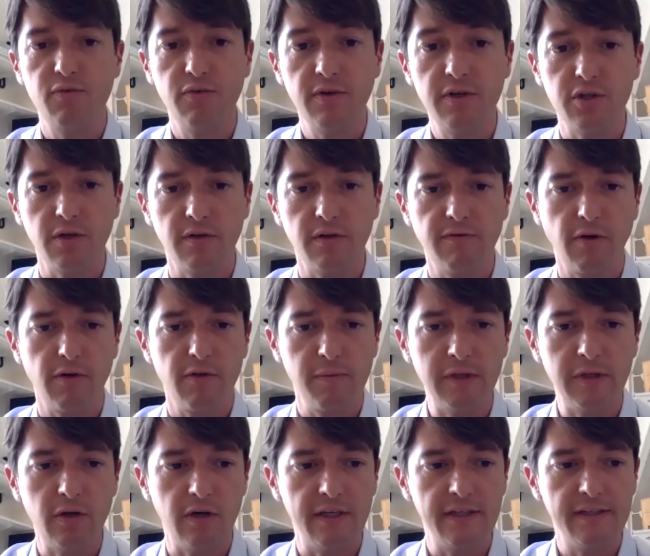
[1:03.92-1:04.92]
region, for the
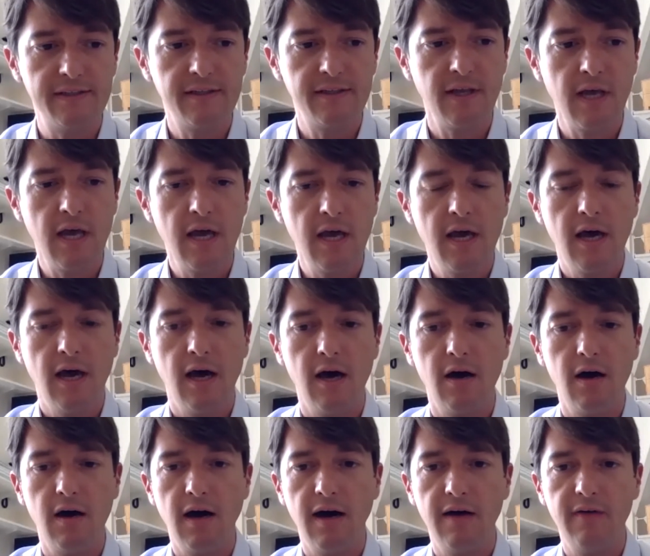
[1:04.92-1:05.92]
Middle East,
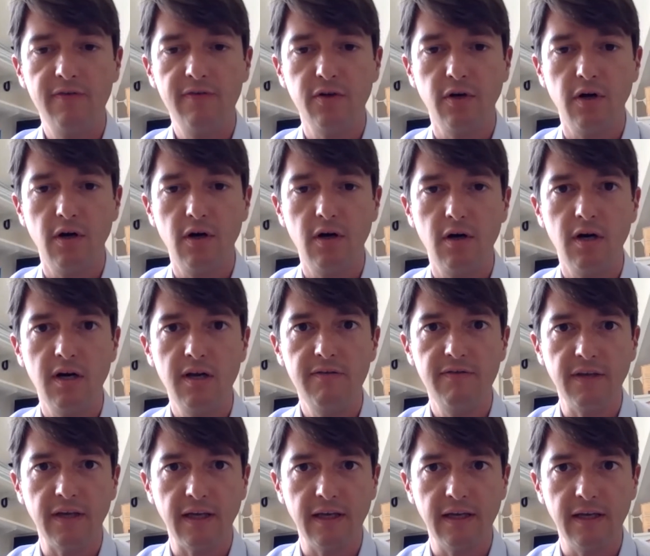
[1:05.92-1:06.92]
uh, after
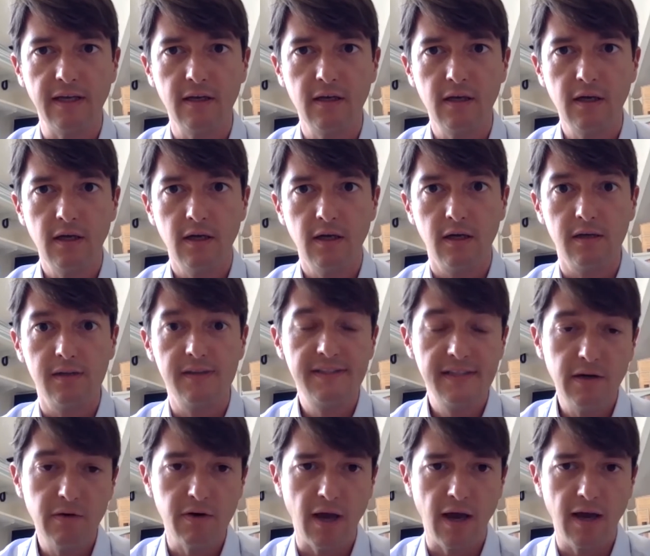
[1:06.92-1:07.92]
living in uh,
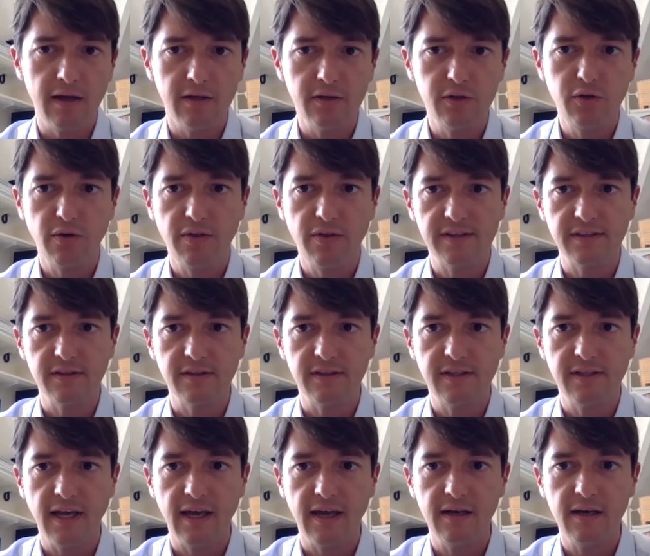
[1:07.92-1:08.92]
Syria in
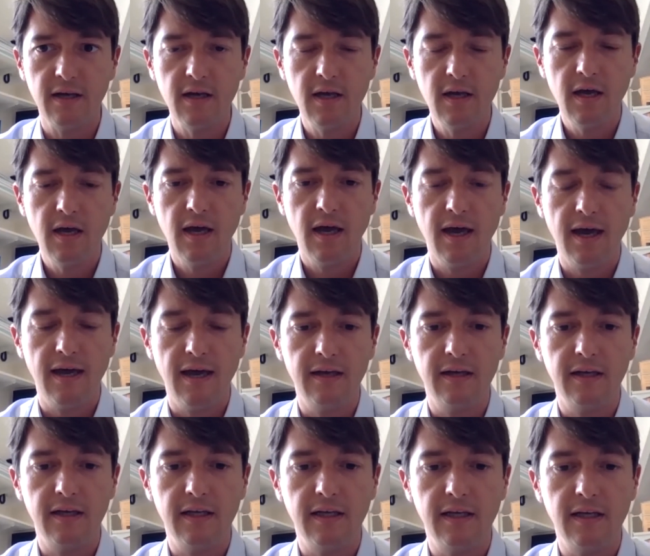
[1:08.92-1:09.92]
2010 and
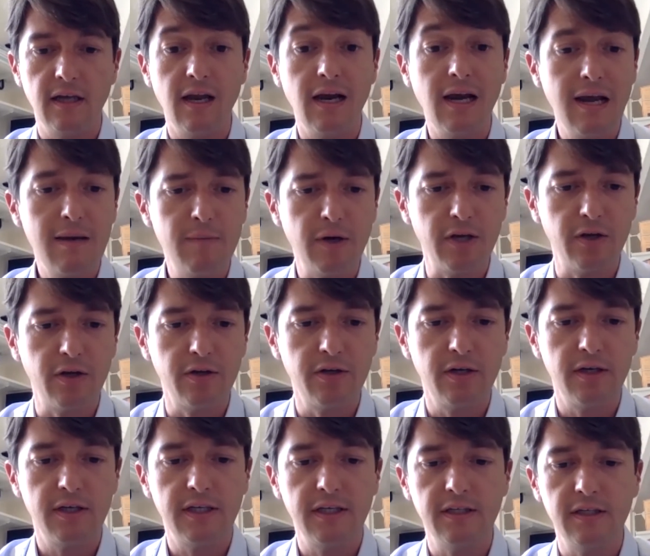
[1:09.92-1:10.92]
in Lebanon
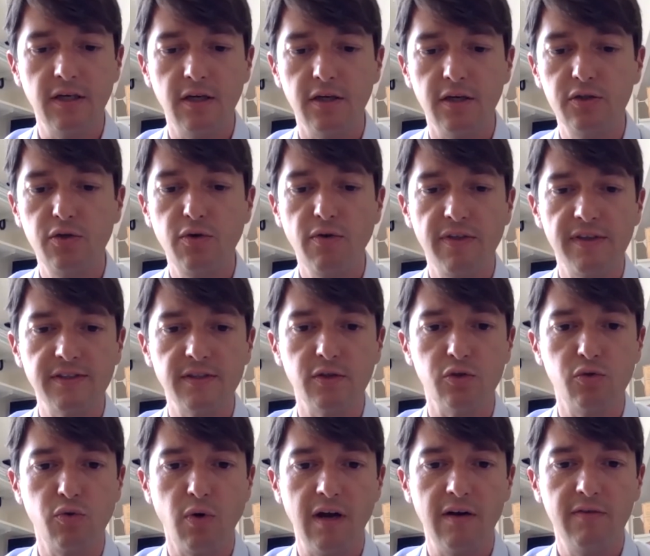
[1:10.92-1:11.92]
in uh,
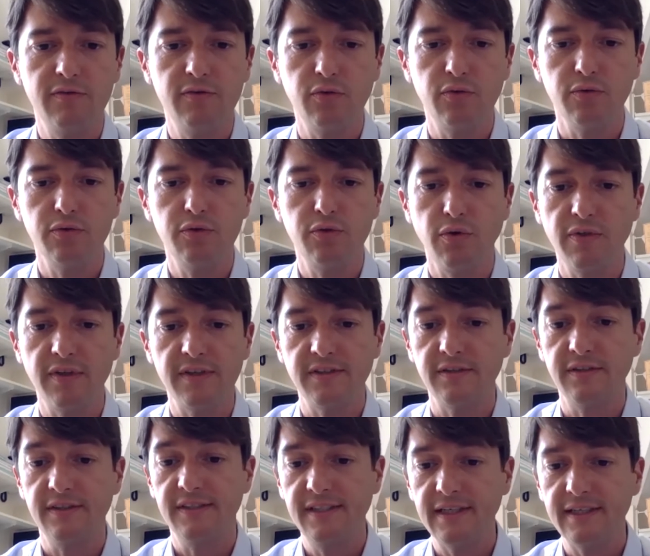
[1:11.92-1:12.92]
2012 to
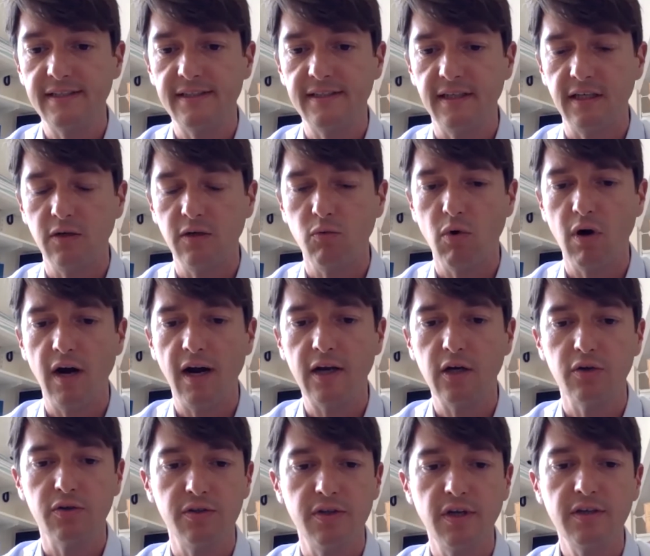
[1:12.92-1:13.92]
2016, where I
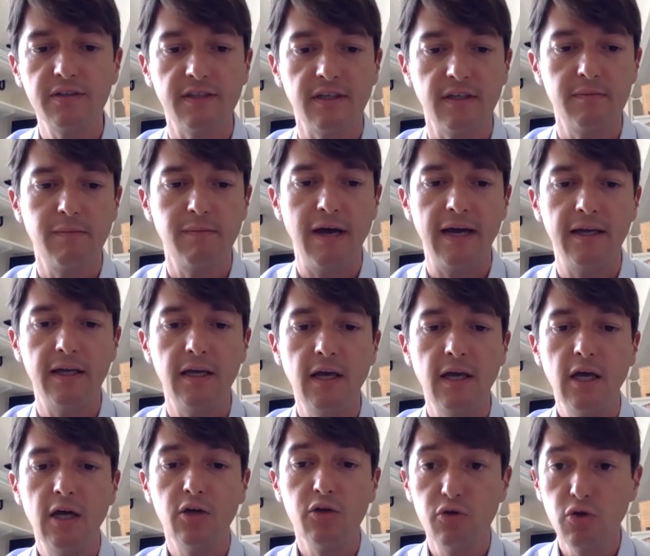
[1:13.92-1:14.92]
conducted my
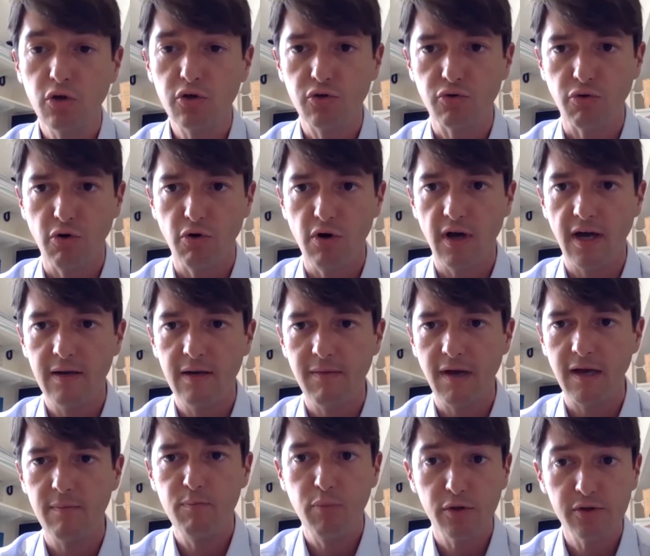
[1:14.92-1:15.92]
doctoral and my
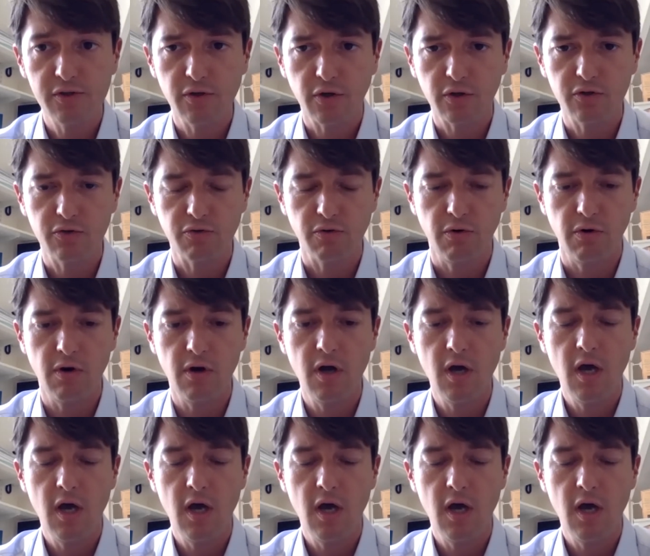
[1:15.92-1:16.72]
postdoctoral